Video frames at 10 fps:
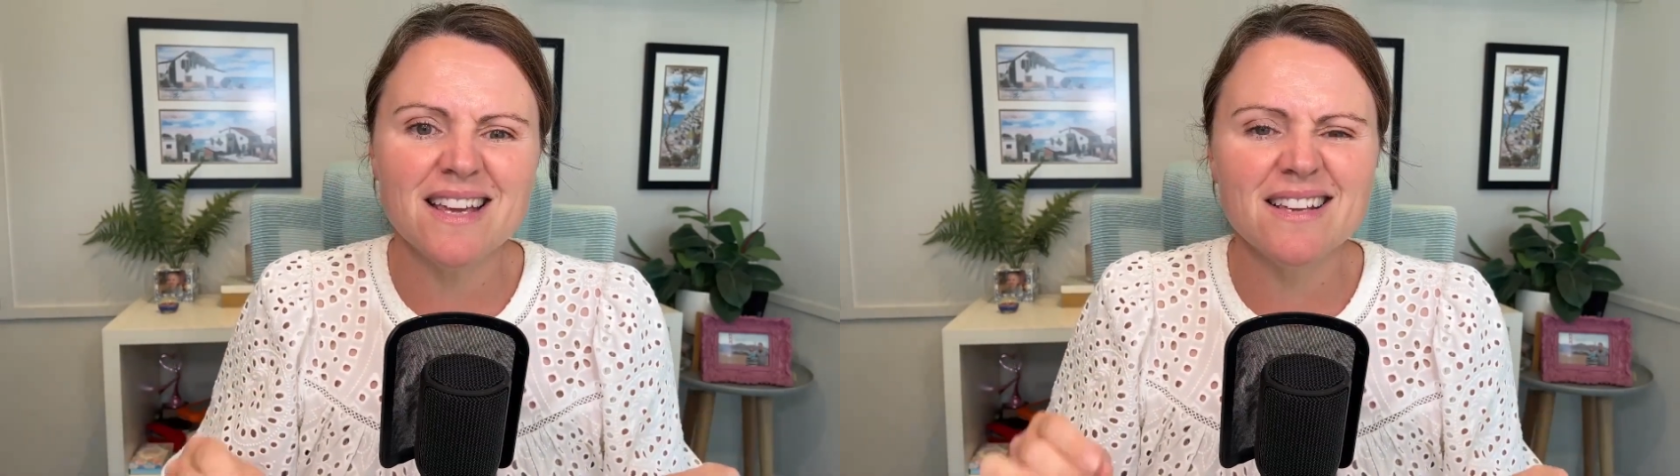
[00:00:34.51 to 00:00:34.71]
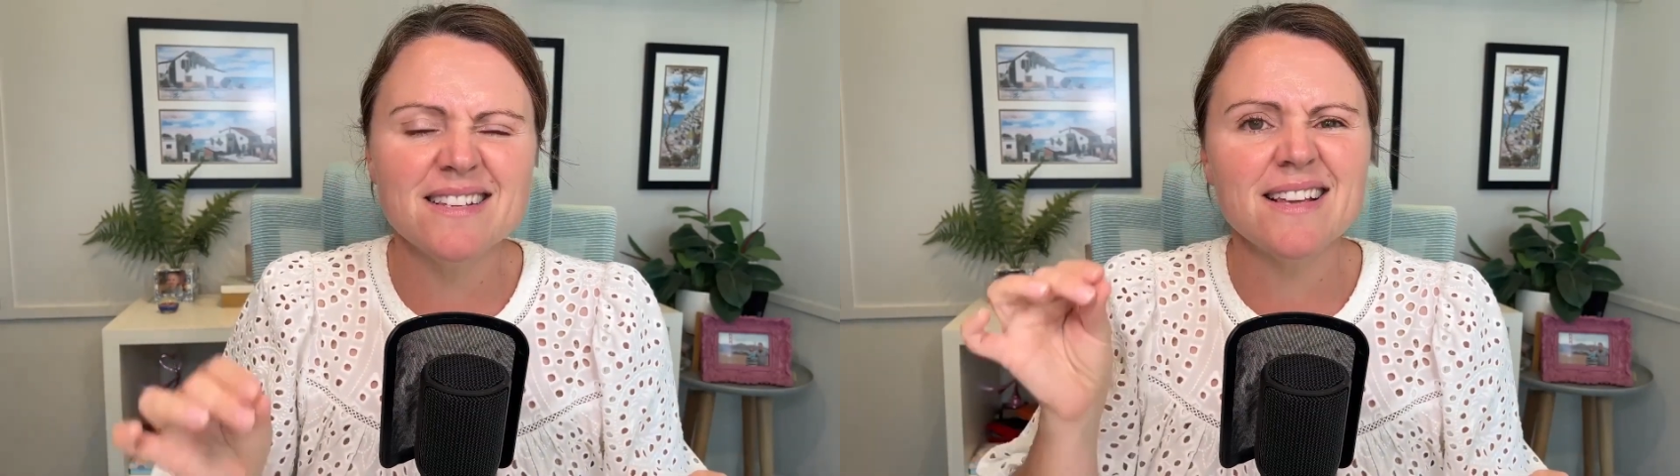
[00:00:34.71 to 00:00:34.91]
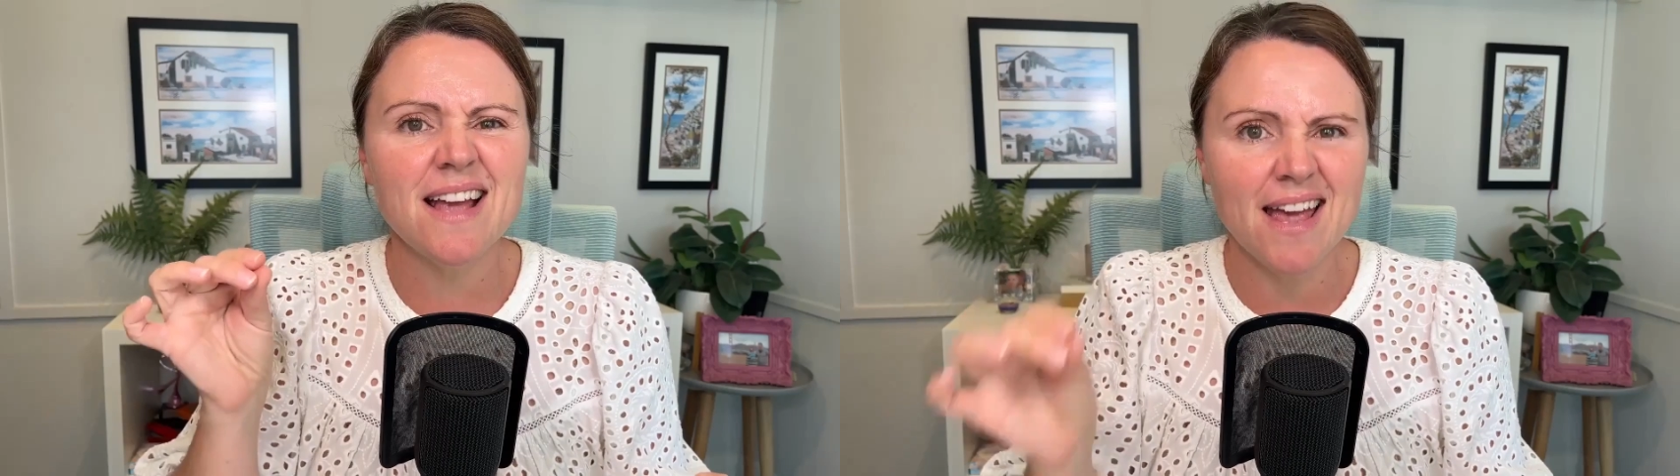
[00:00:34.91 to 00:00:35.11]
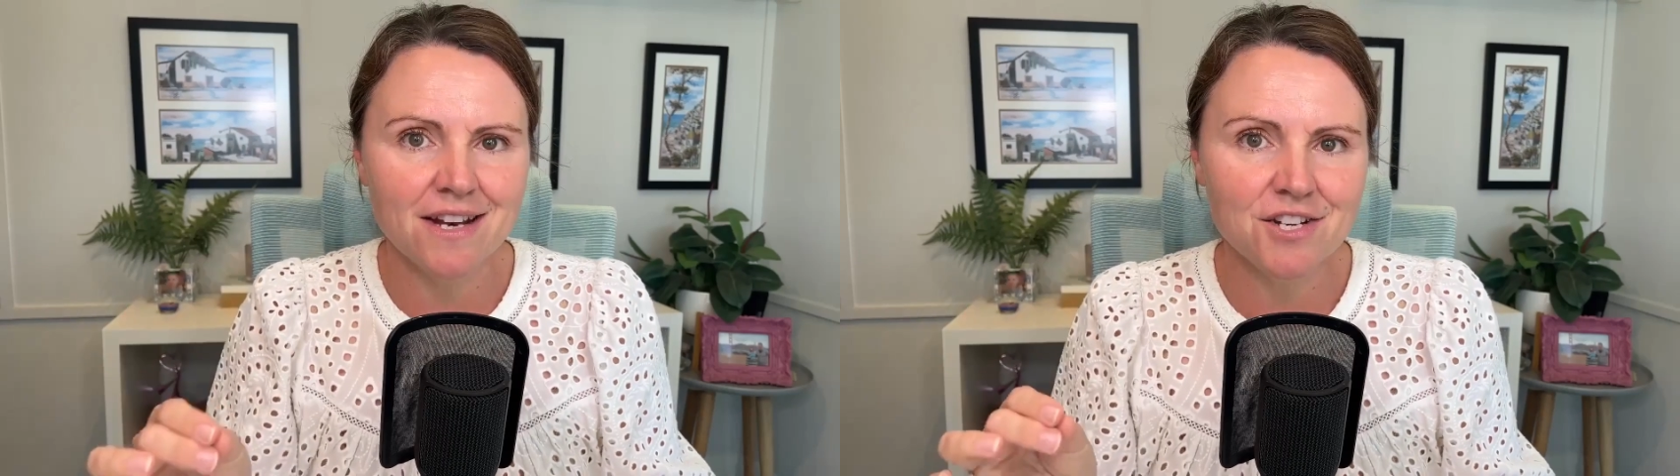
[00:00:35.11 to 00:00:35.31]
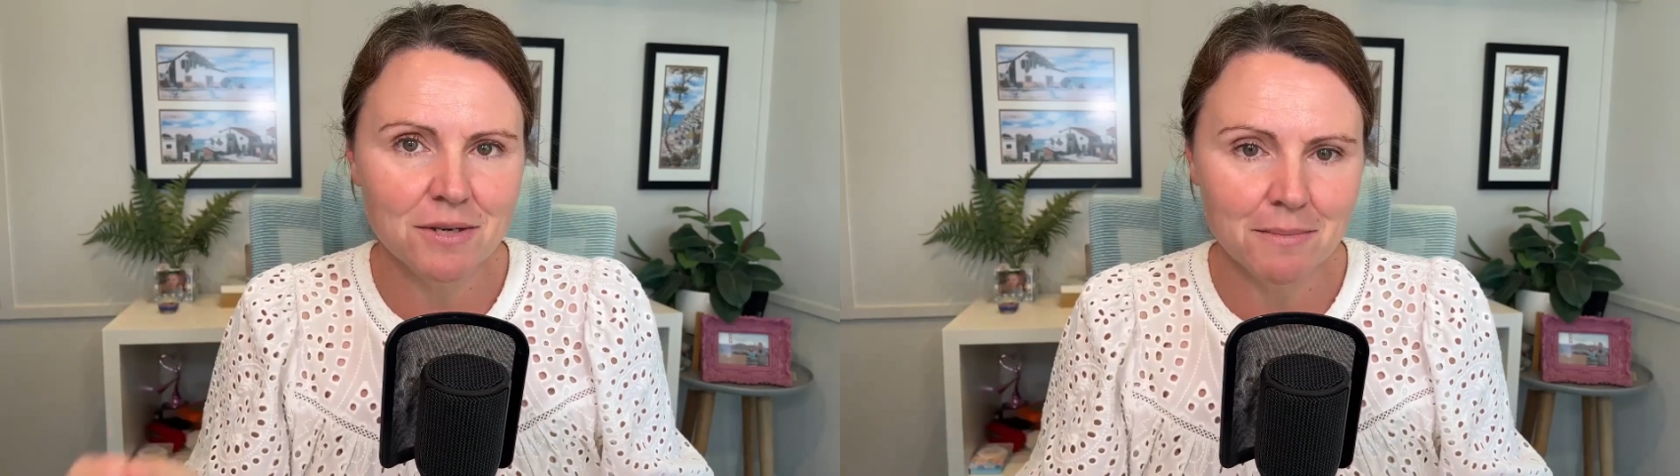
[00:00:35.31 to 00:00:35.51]
is
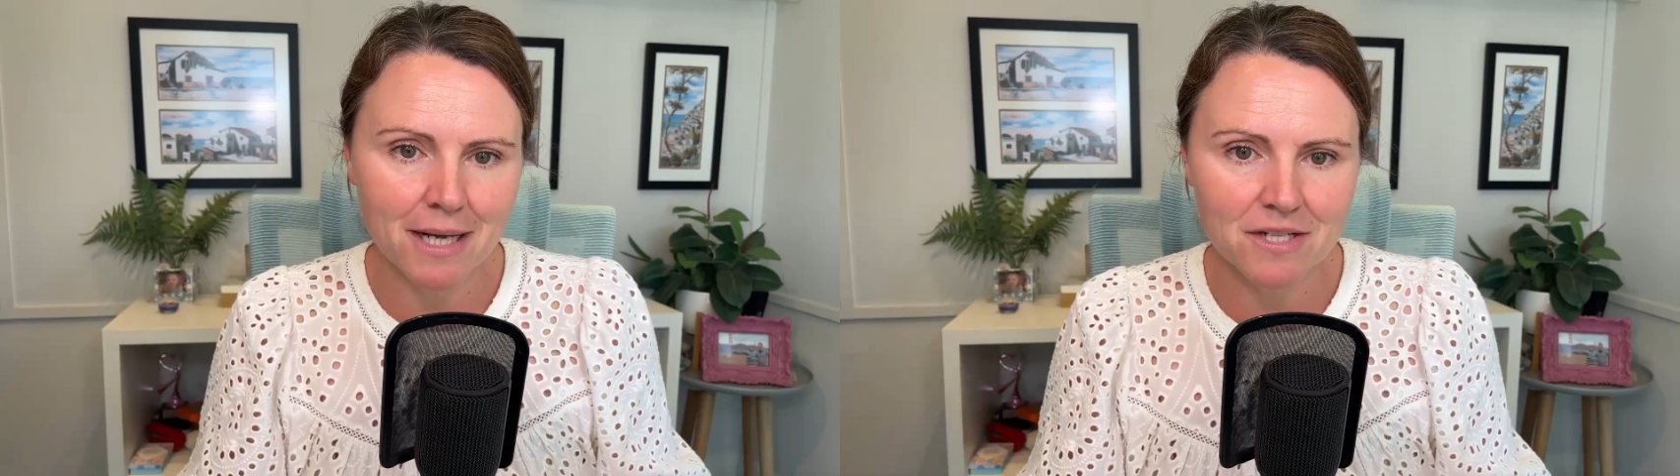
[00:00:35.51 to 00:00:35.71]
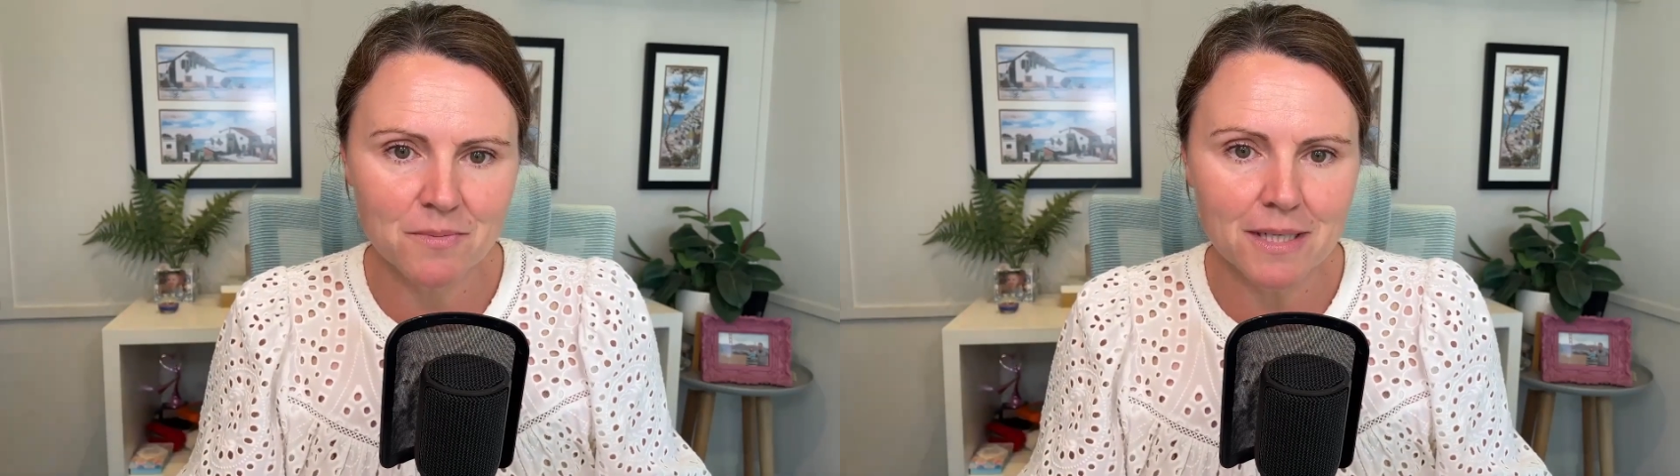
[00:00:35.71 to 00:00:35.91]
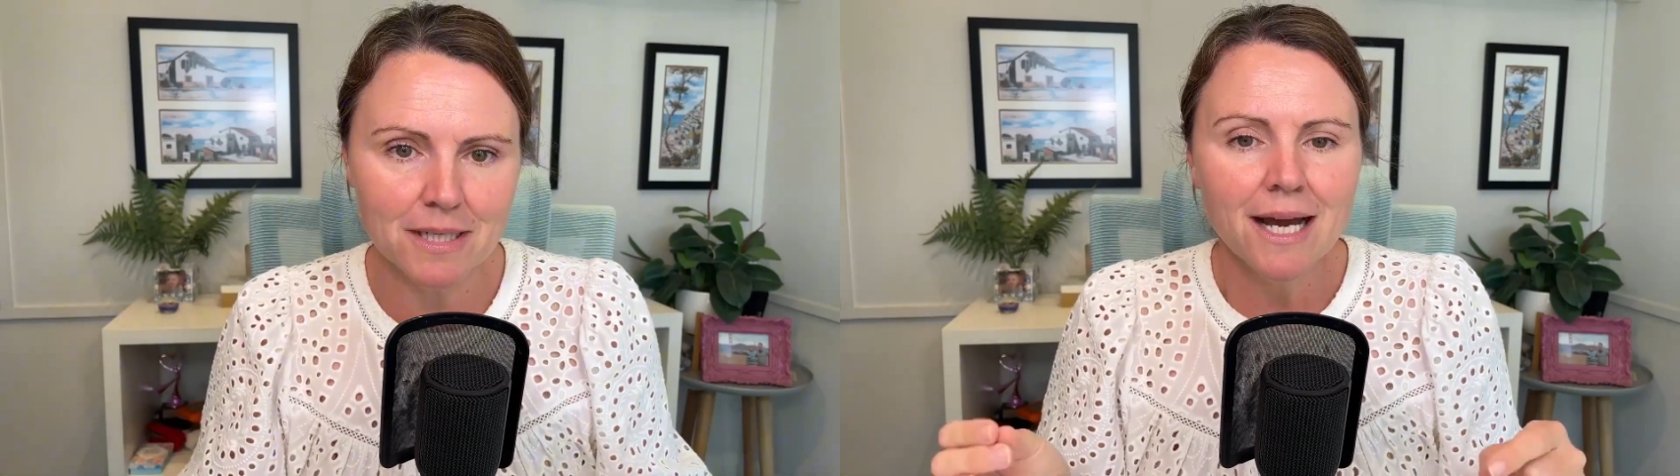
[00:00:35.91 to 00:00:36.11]
energy management.